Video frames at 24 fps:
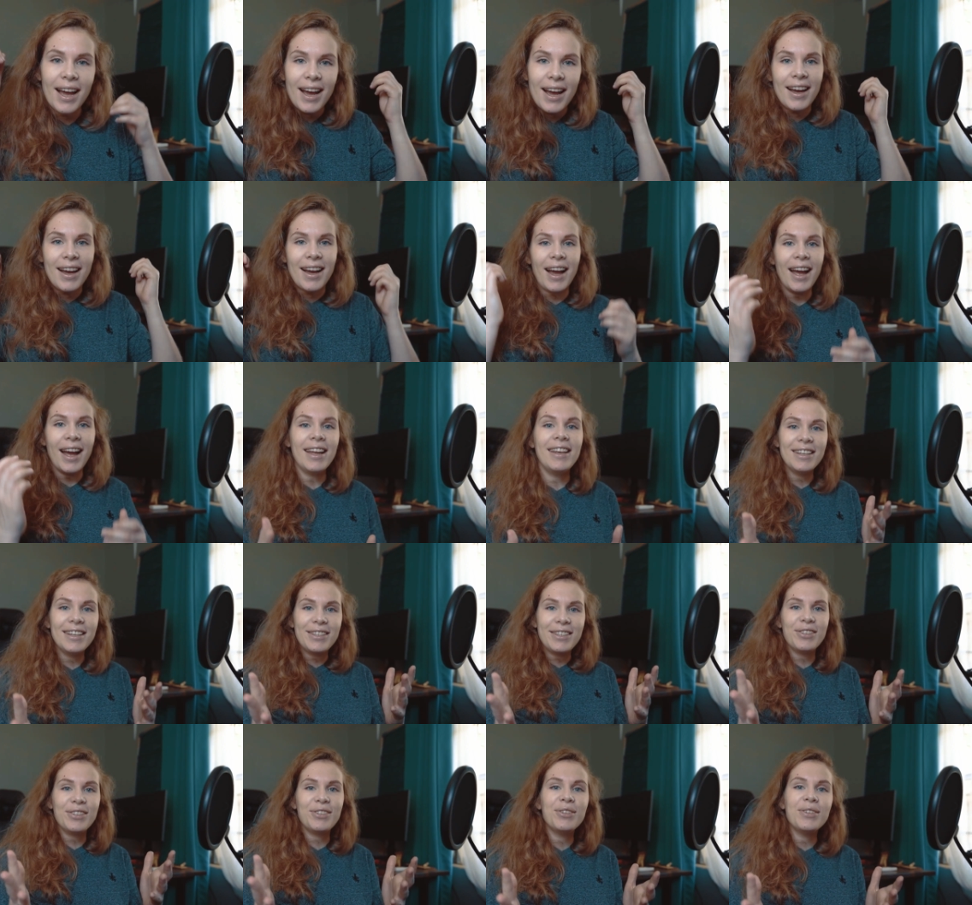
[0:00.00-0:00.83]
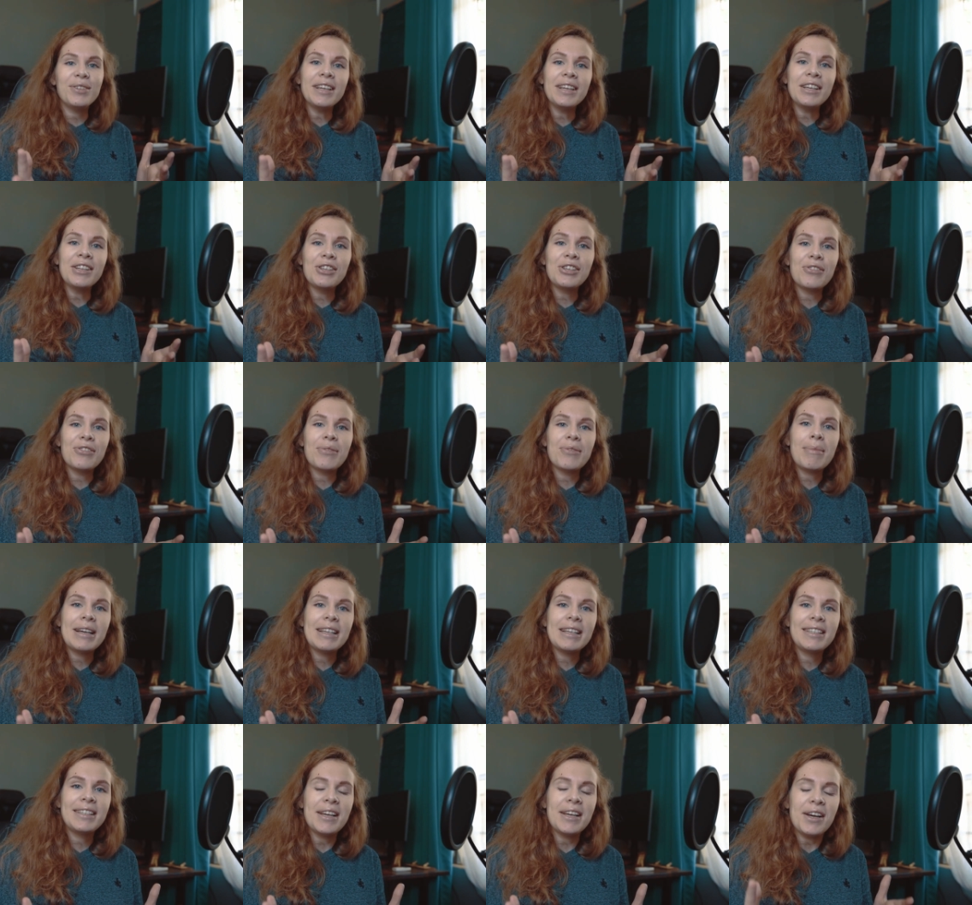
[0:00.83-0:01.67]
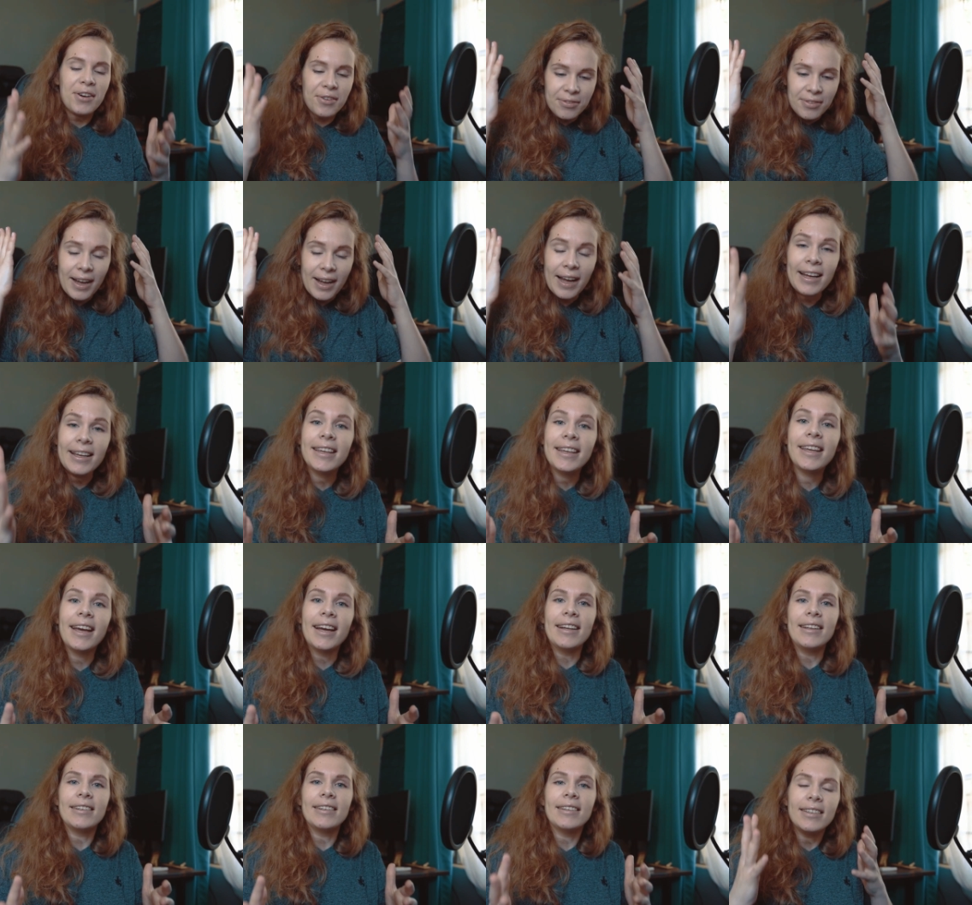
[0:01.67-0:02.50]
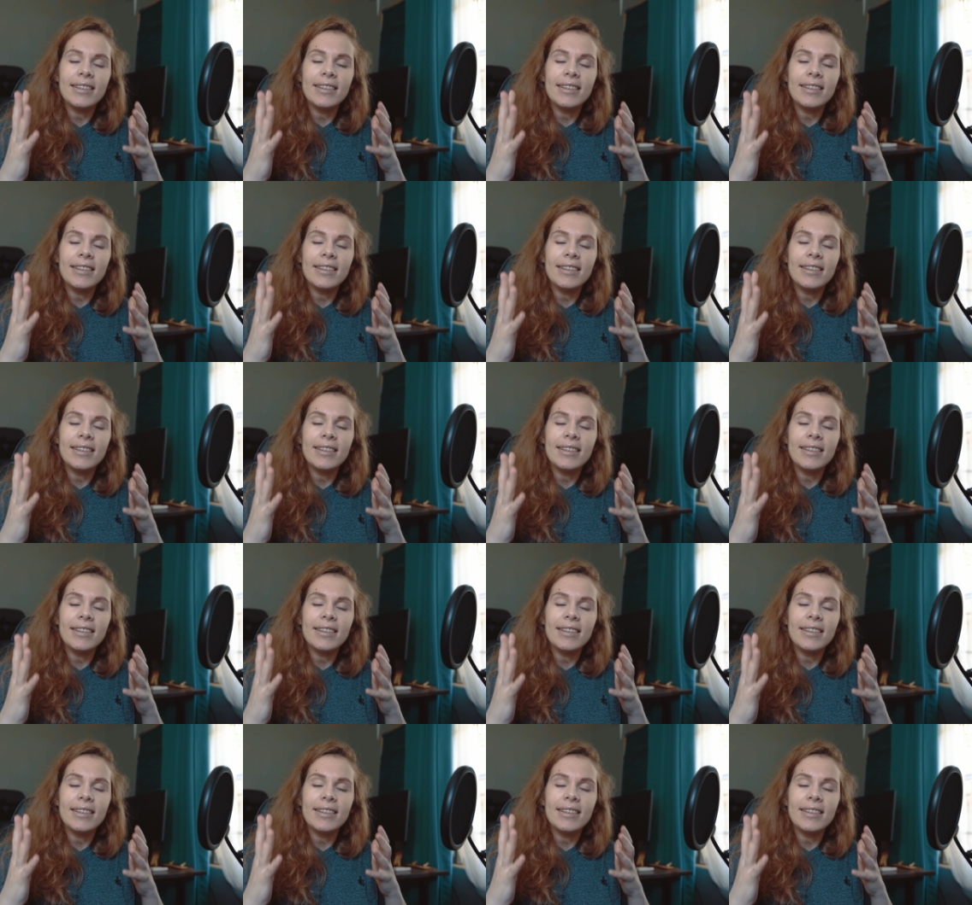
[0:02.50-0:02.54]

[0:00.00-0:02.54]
I need to do the intro myself again.